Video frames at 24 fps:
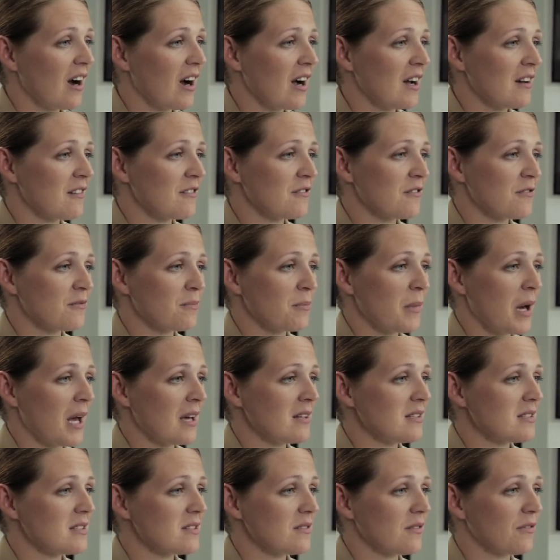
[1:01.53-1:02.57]
I've
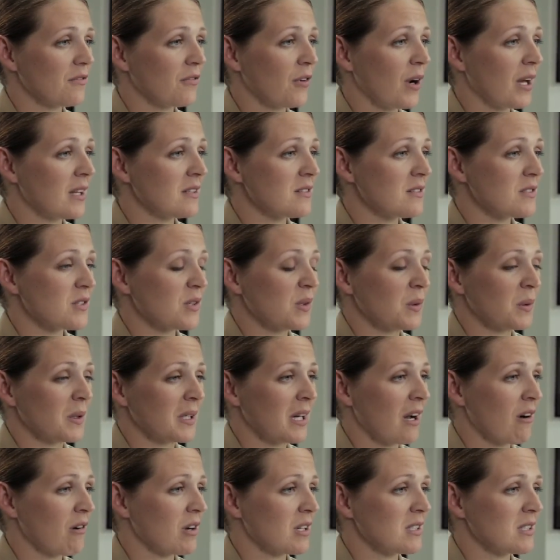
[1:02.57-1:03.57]
met friends who are now